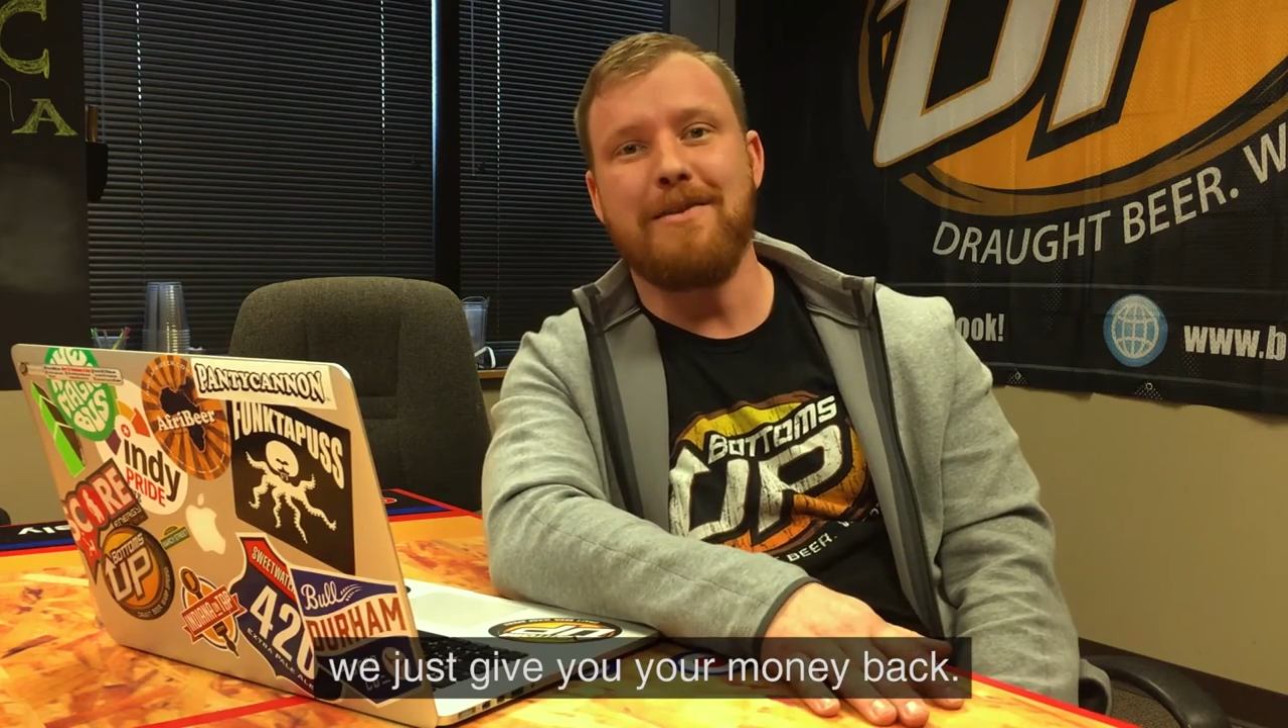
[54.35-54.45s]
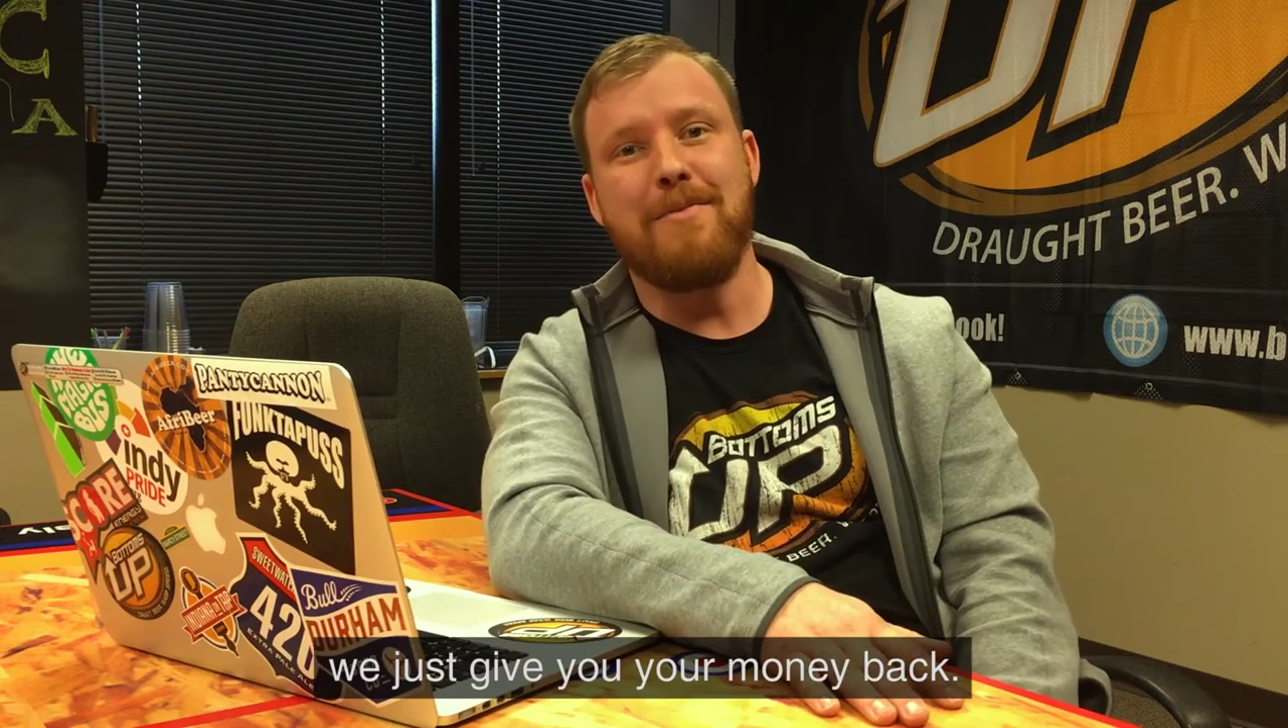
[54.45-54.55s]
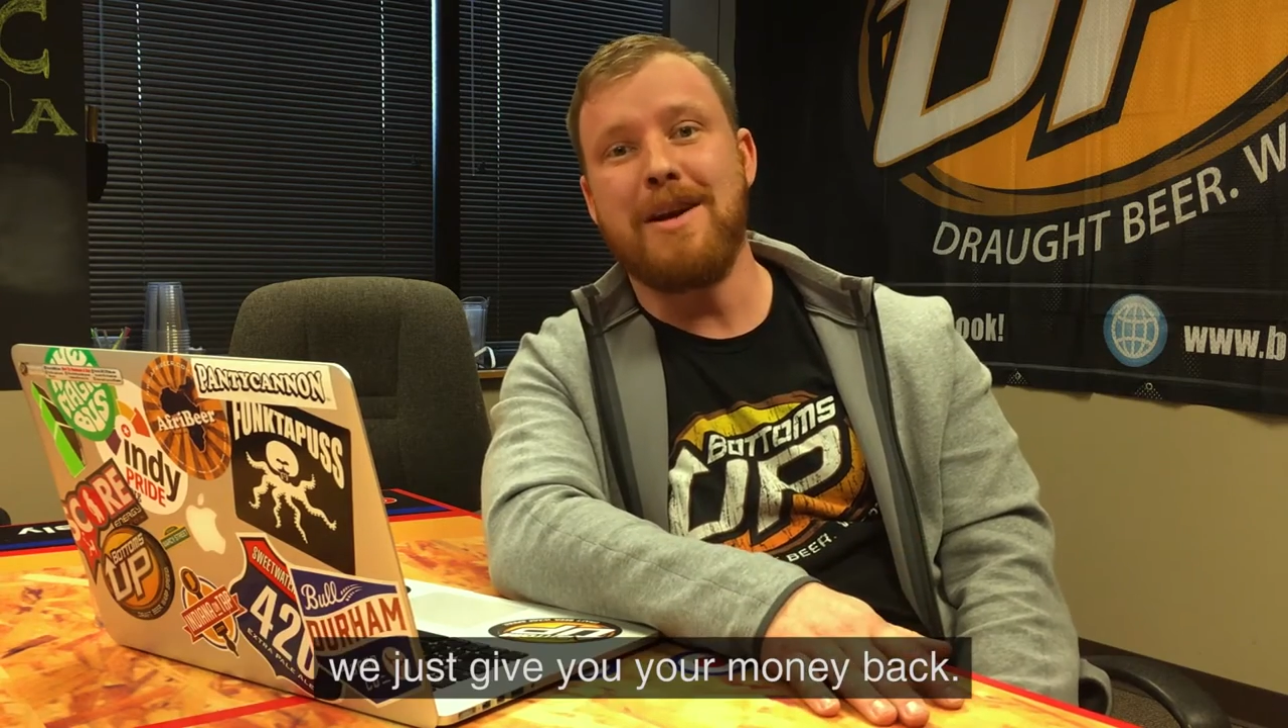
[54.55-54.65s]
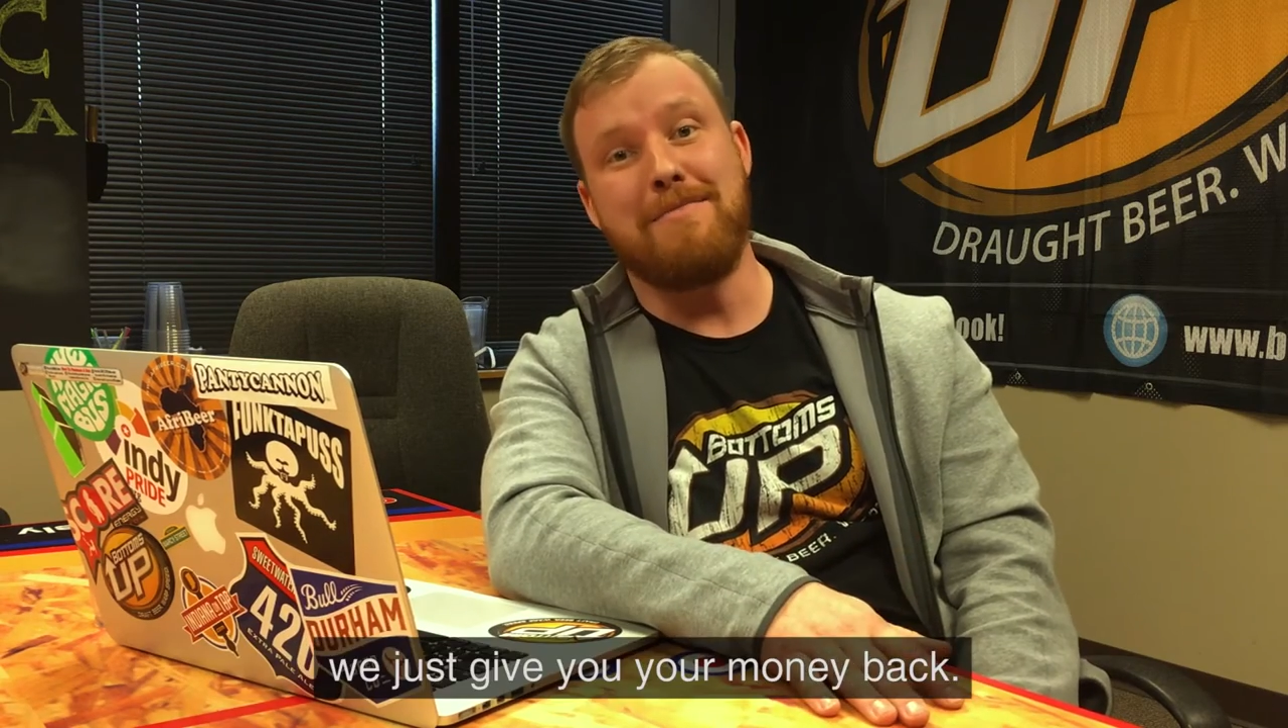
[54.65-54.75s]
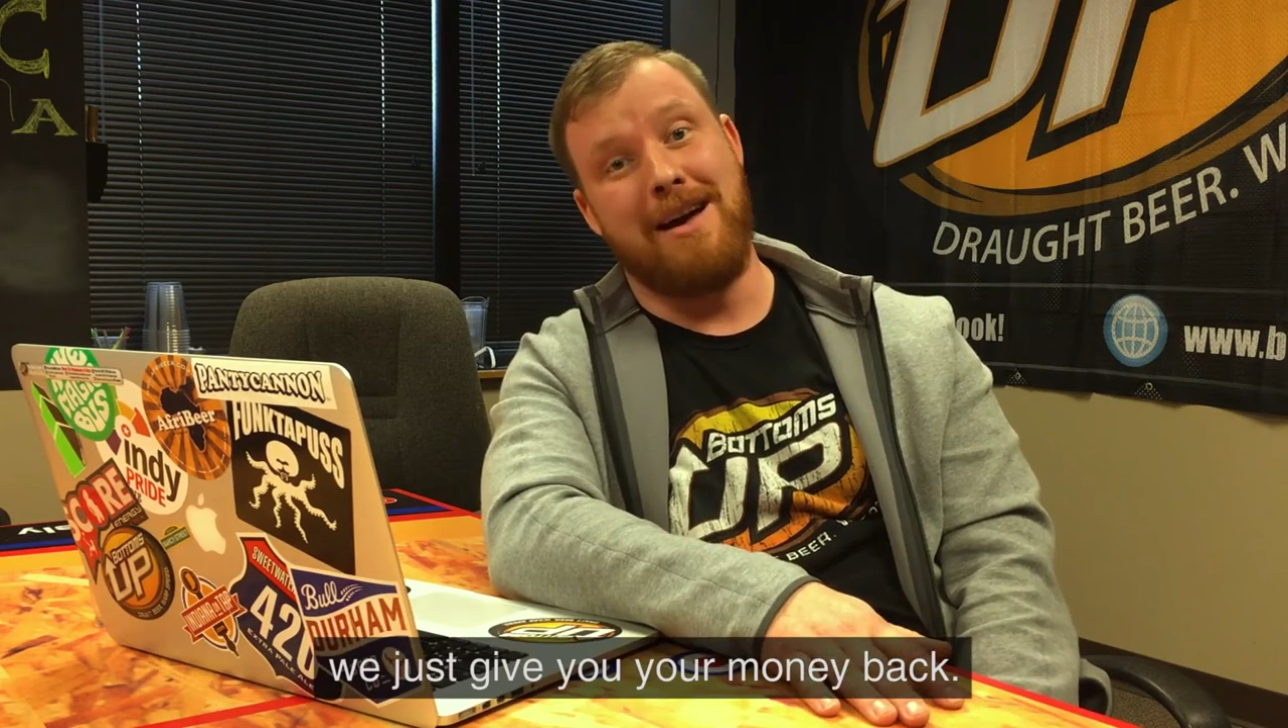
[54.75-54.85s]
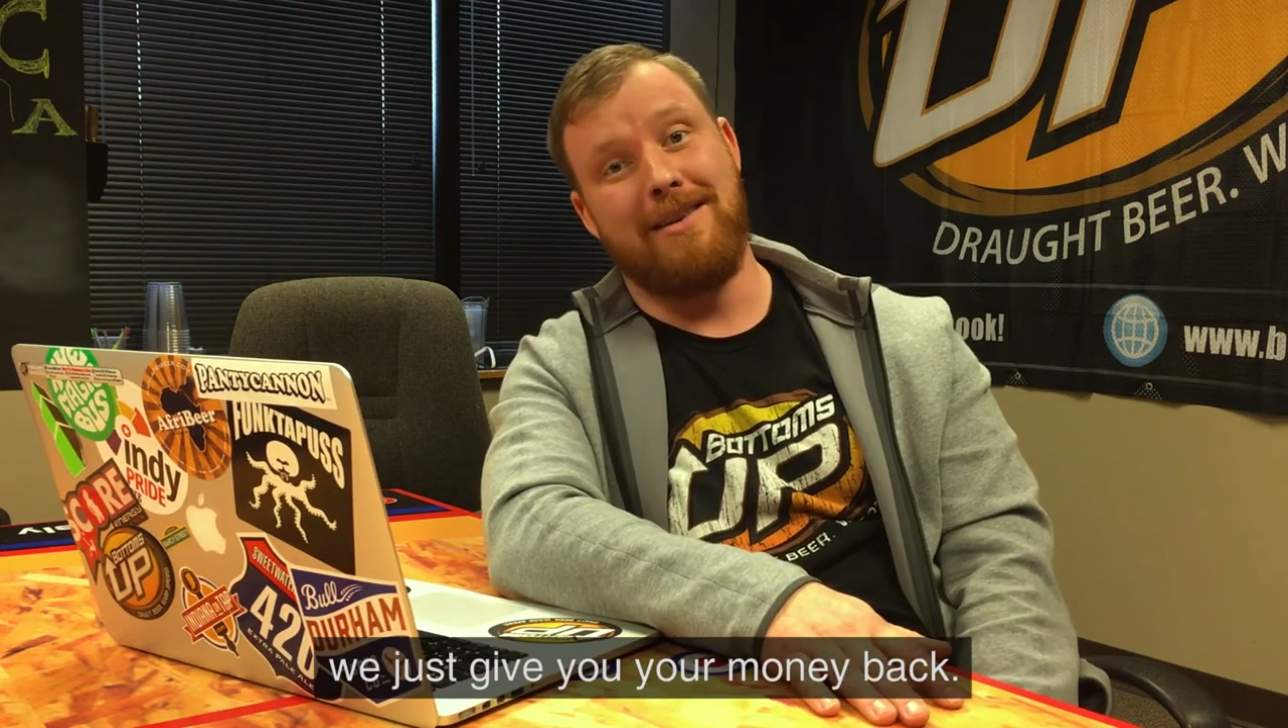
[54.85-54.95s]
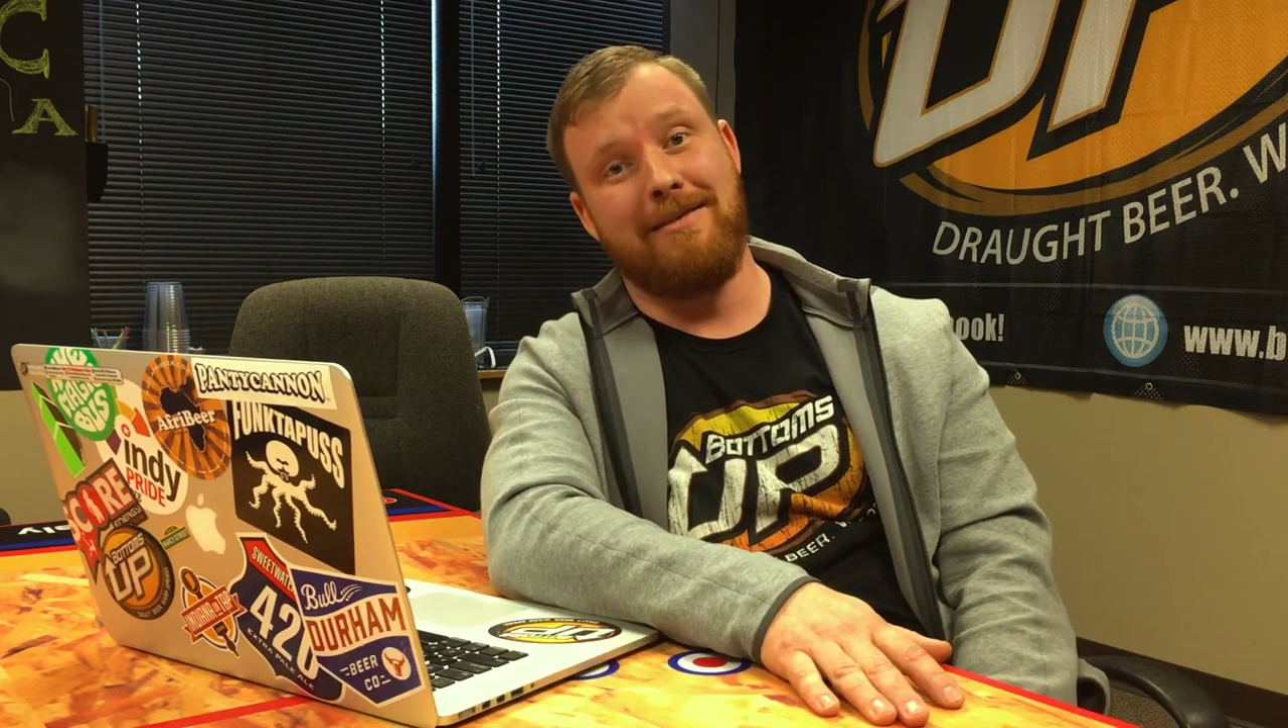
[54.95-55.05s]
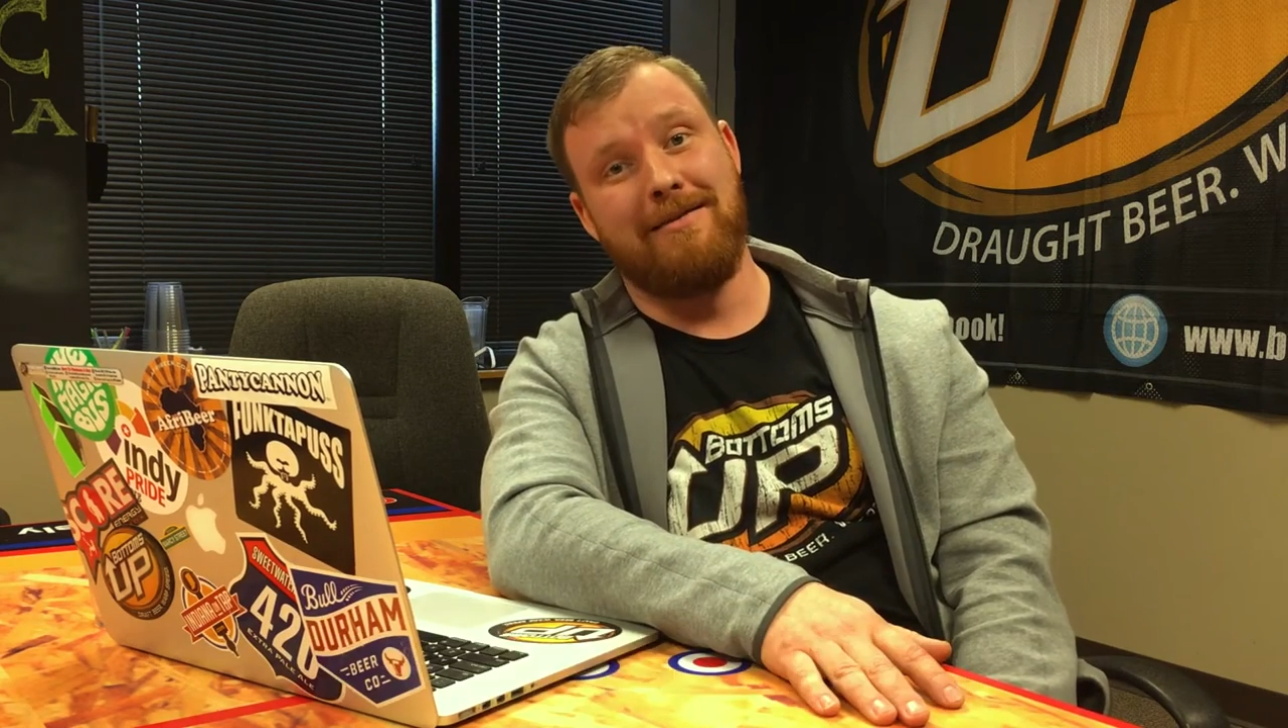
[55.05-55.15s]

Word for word: your money back.